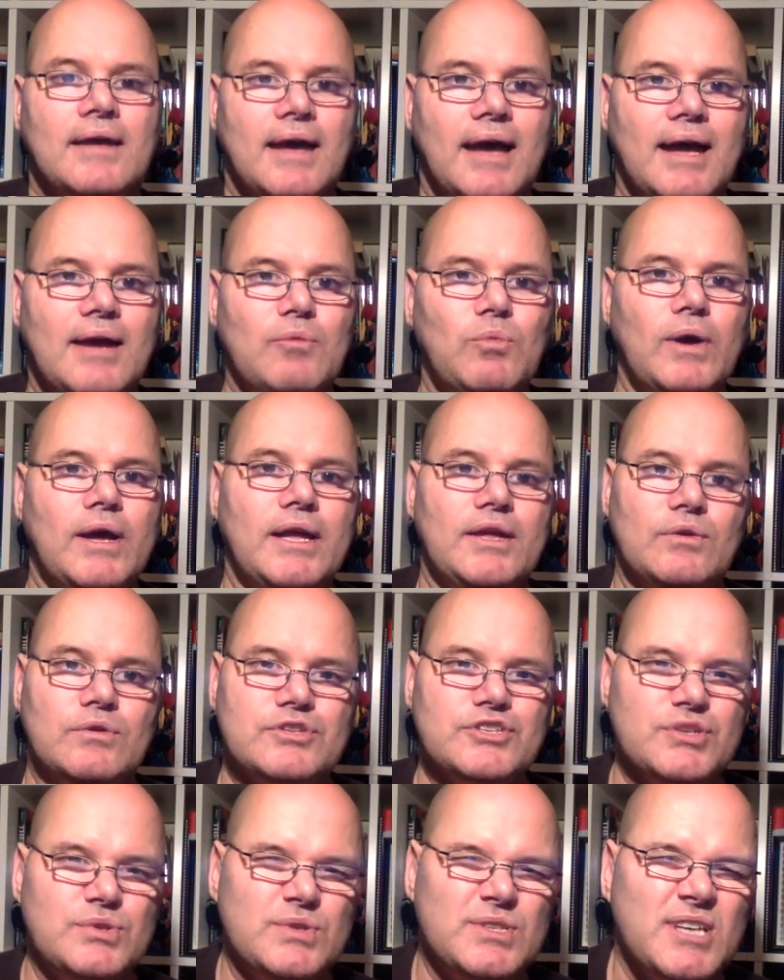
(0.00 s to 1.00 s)
and where you're
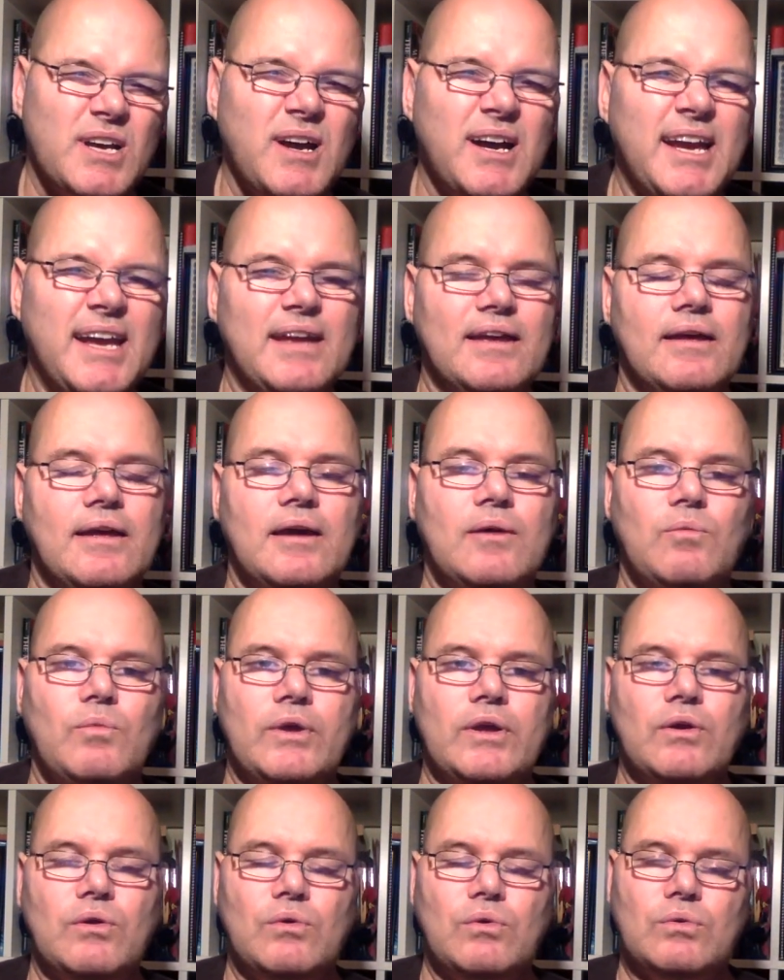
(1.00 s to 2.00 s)
too tight, and
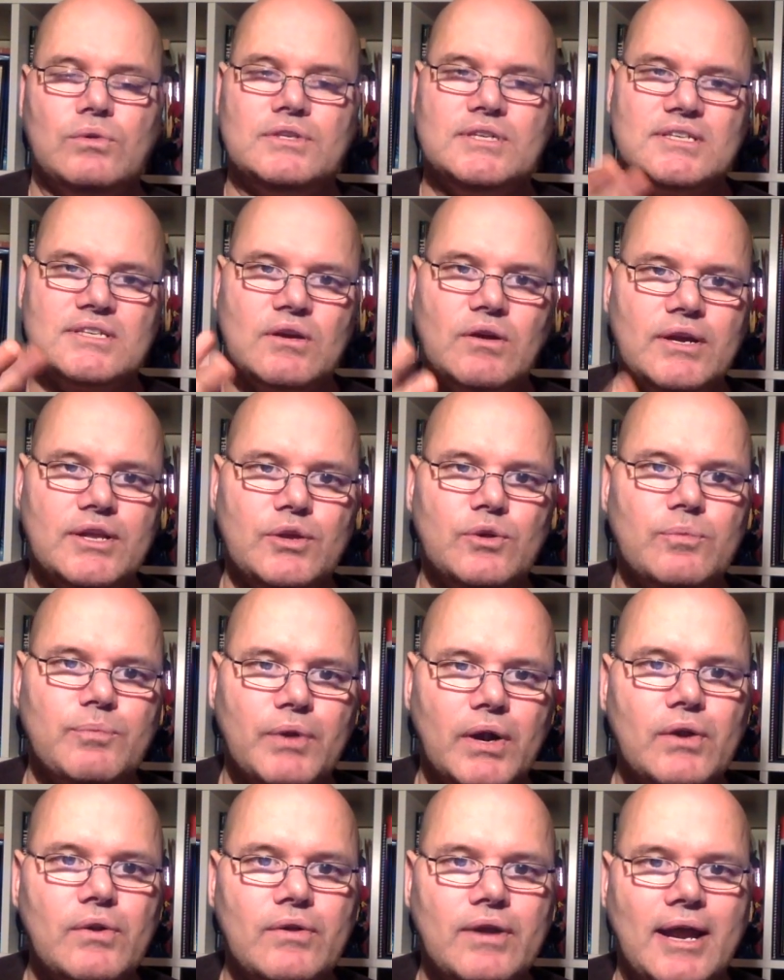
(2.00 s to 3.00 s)
we'll design your
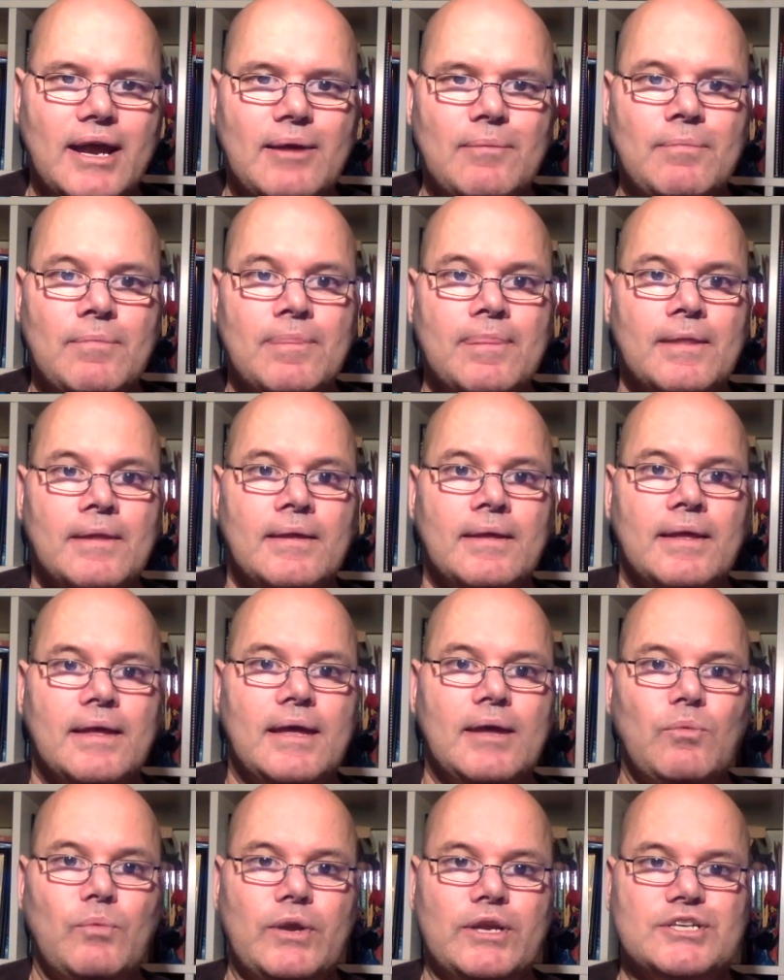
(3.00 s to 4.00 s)
program
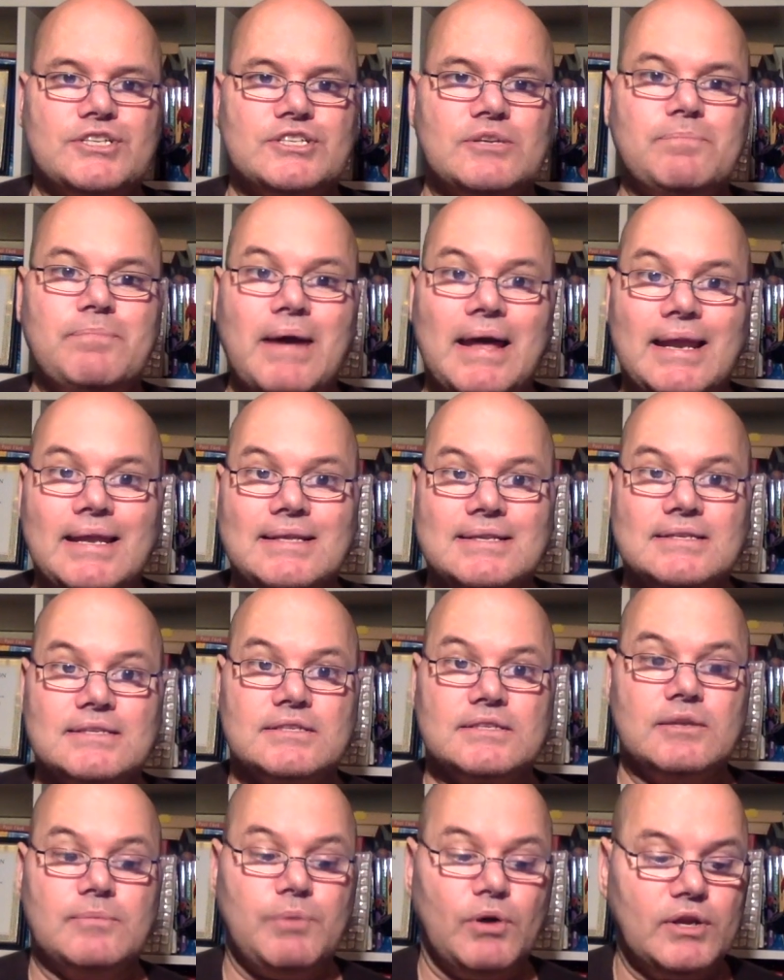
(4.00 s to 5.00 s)
in which to balance
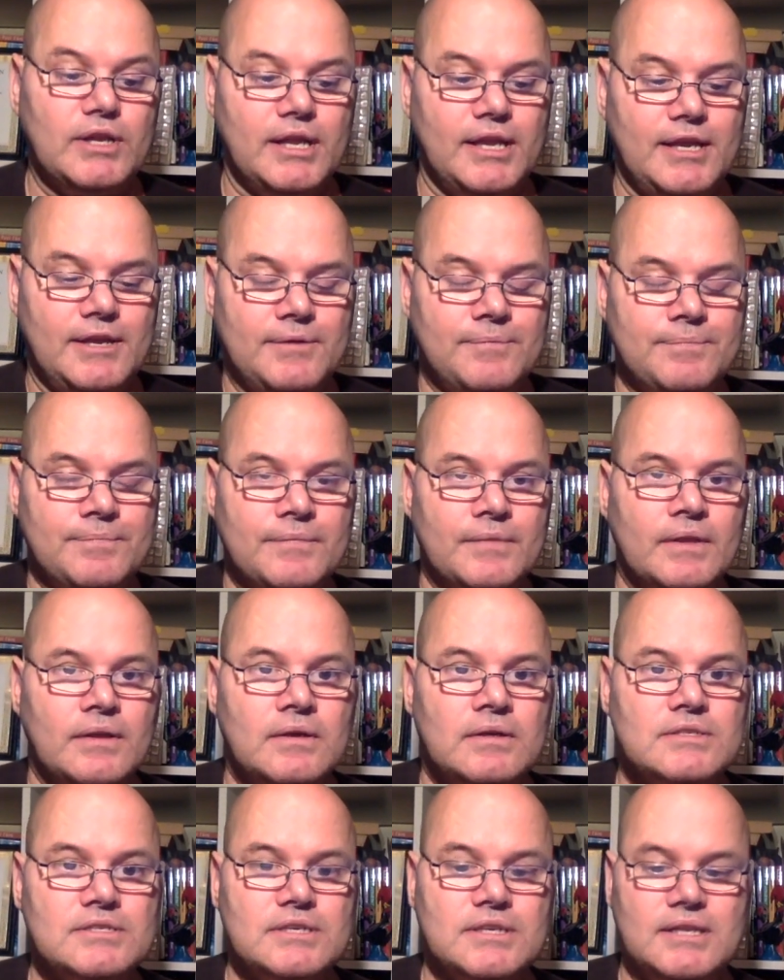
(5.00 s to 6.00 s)
the body.
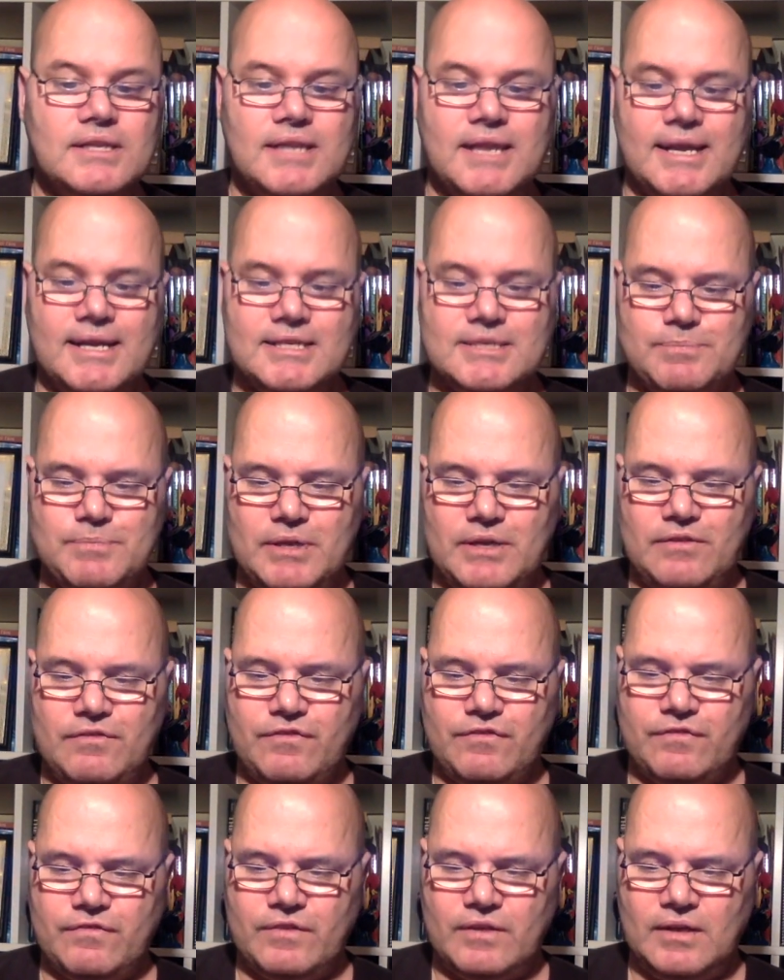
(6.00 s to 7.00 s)
So the next myth
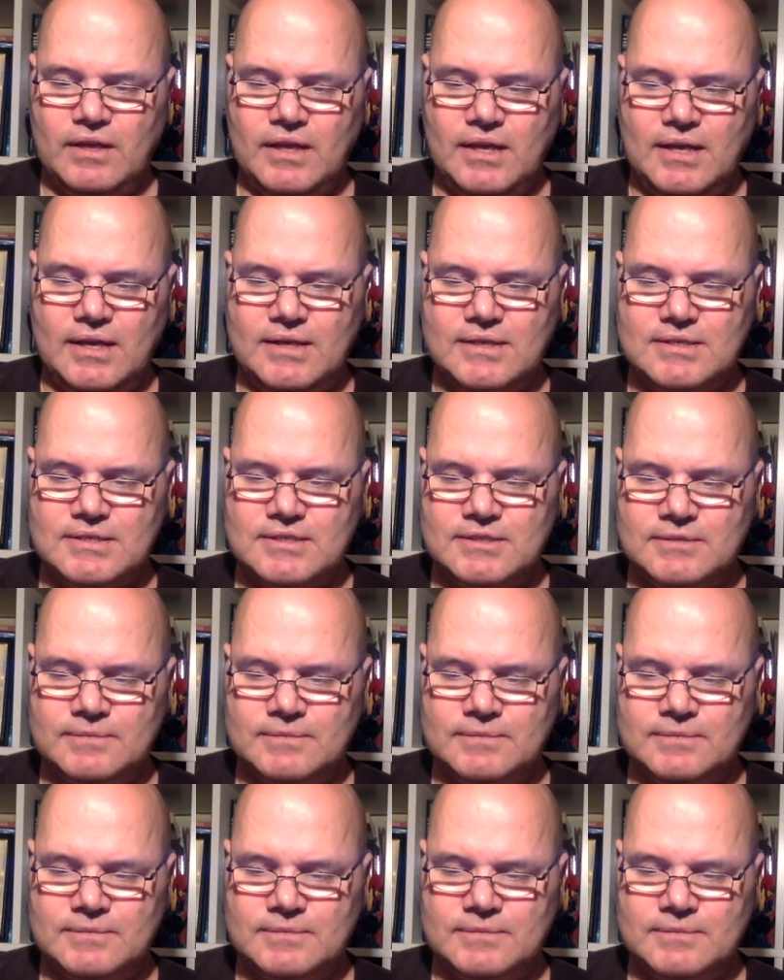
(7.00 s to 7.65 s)
is